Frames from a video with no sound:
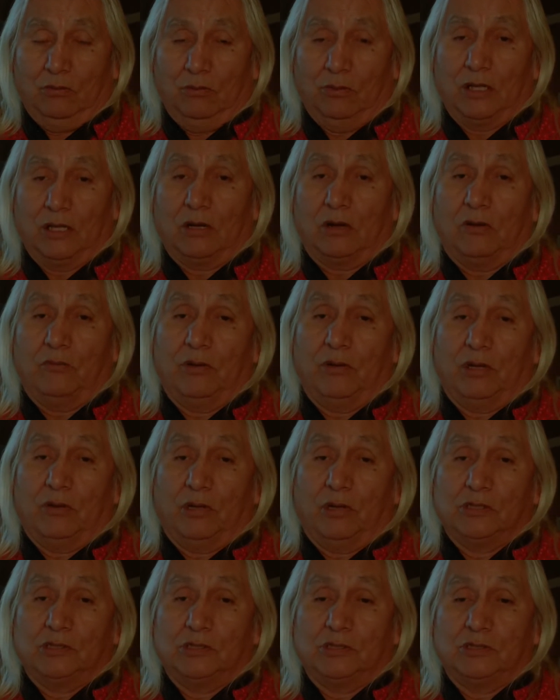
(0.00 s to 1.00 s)
What are we
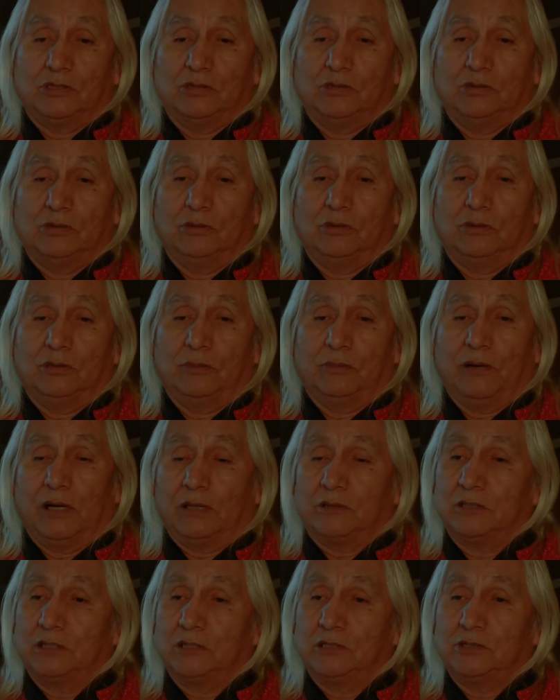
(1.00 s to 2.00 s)
going to do
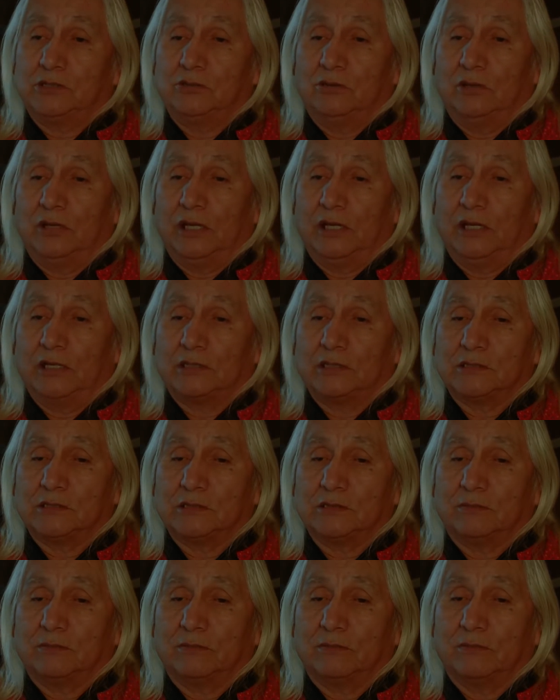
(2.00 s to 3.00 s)
about these two
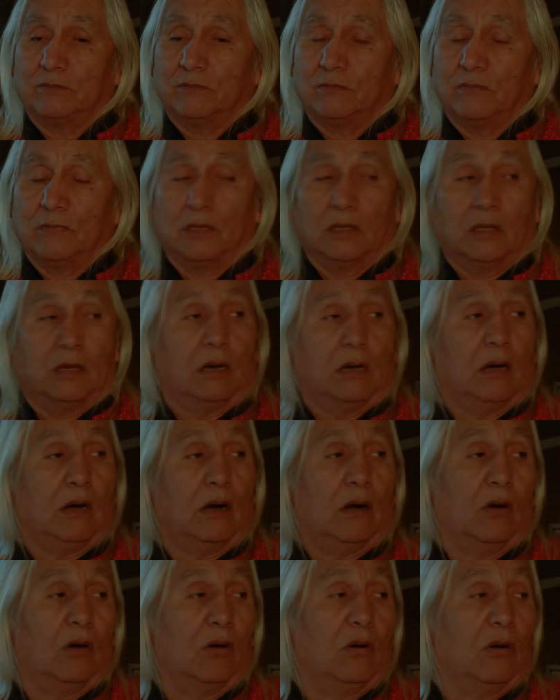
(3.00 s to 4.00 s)
leggeds?
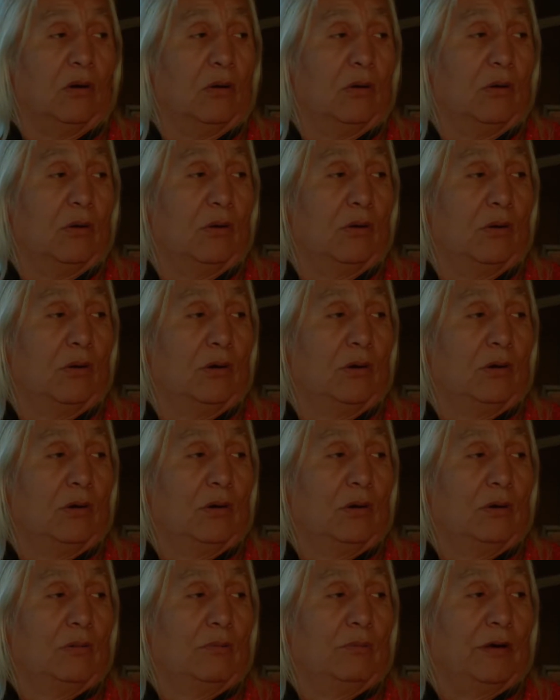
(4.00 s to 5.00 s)
Oh,
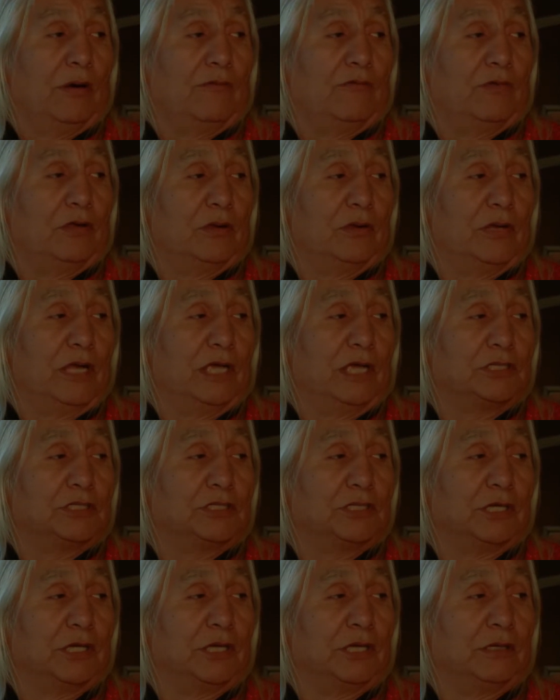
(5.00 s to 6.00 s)
Buffalo
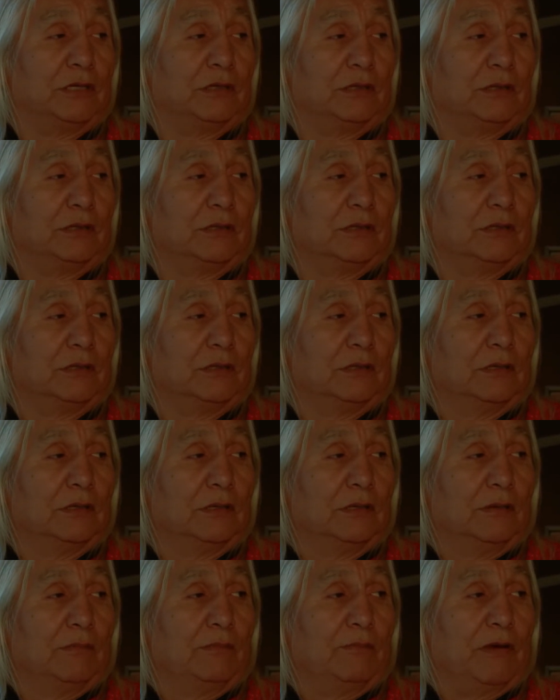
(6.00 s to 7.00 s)
Nation,
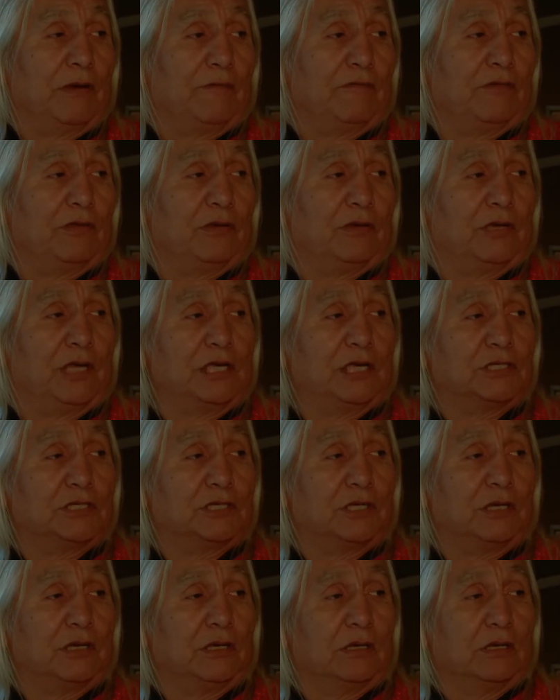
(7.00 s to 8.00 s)
Buffalo
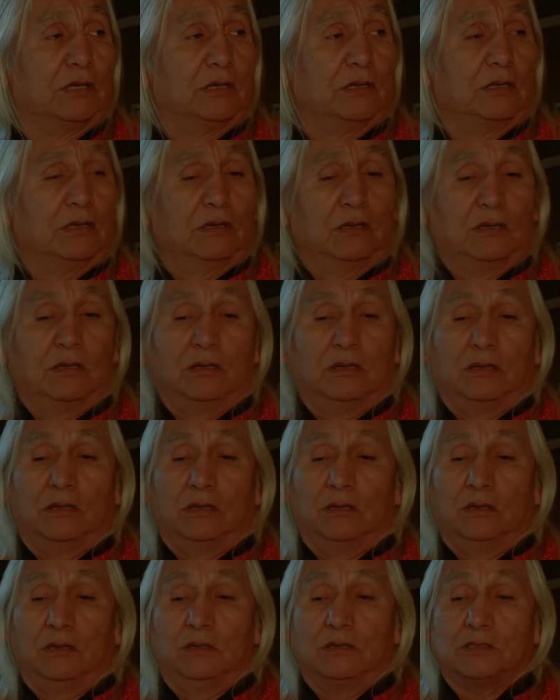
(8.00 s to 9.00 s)
Nation,
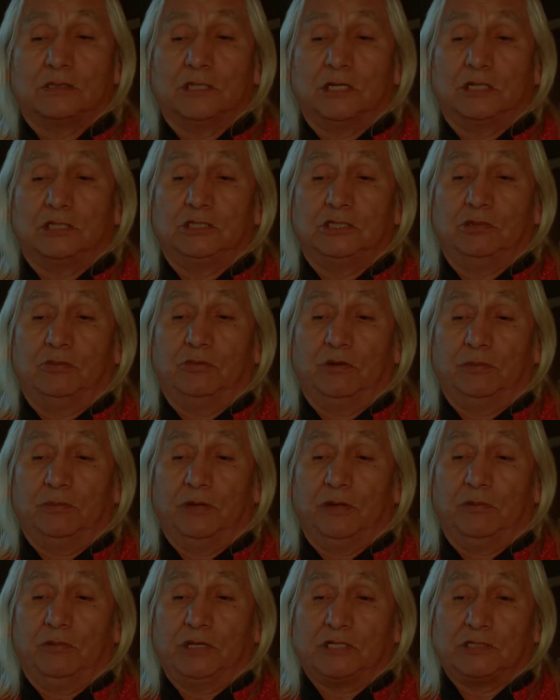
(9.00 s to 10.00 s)
you said you would
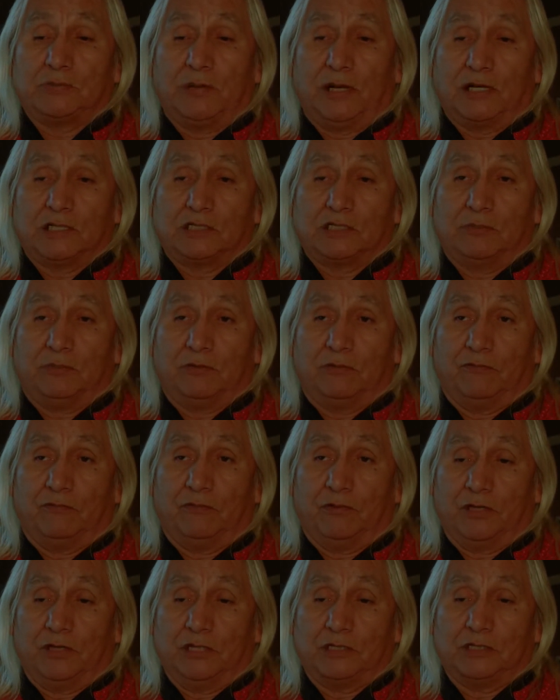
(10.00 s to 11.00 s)
be responsible
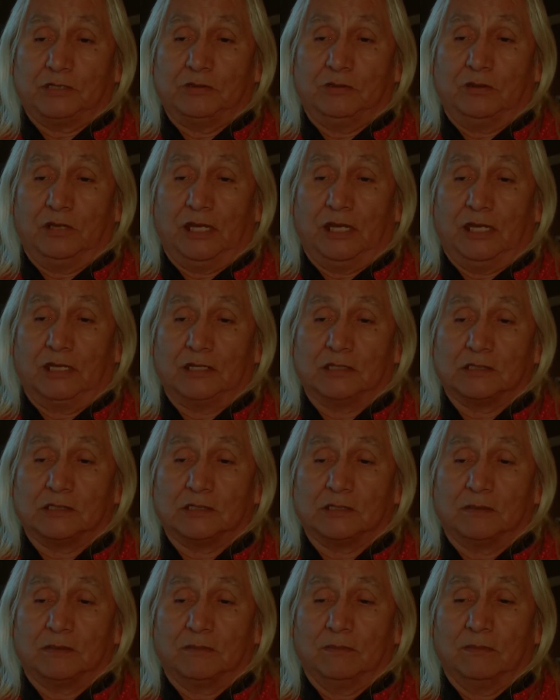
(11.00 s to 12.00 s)
for these two
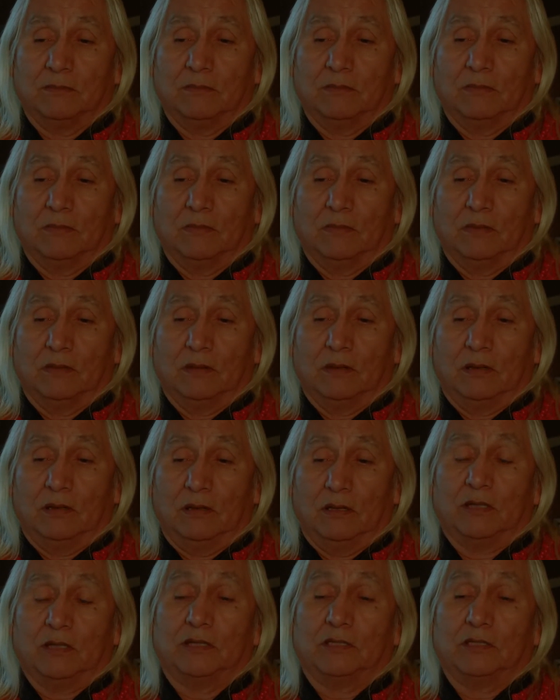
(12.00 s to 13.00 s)
leggeds.
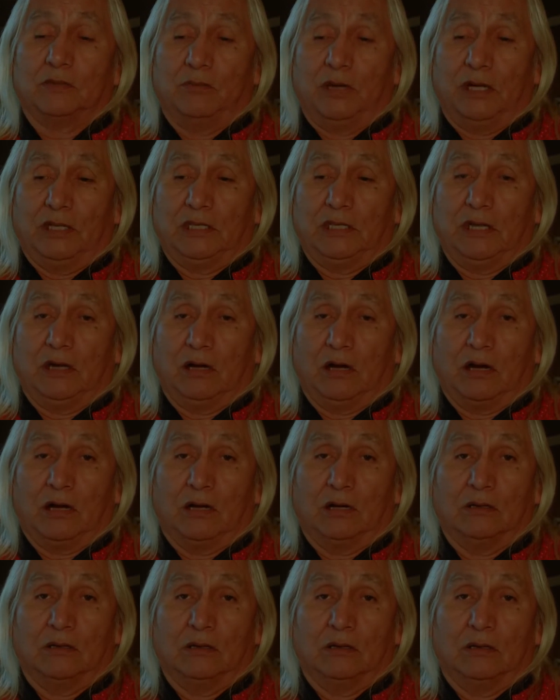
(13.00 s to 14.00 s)
Look at the way they
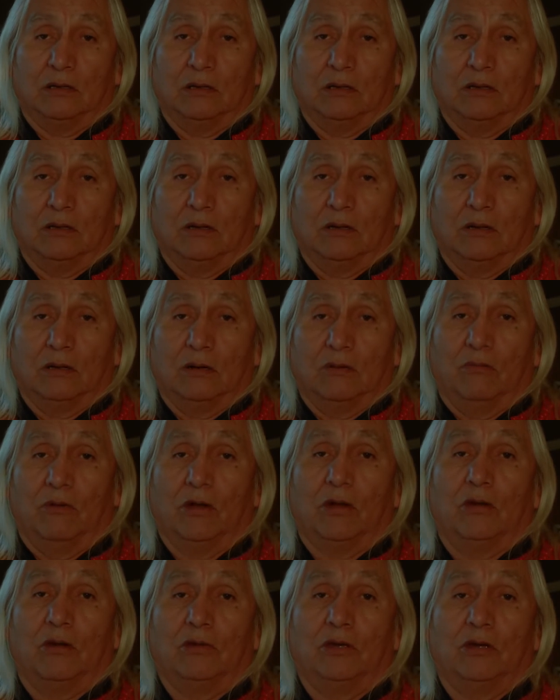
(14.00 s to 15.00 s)
are.
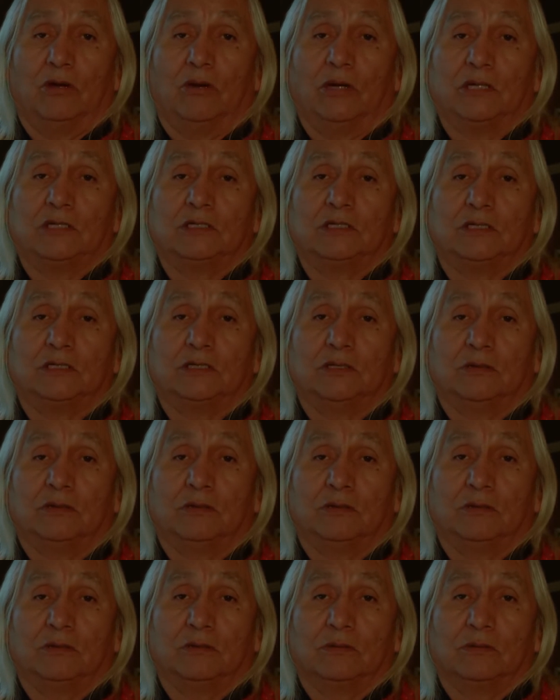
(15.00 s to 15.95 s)
What are you going to do?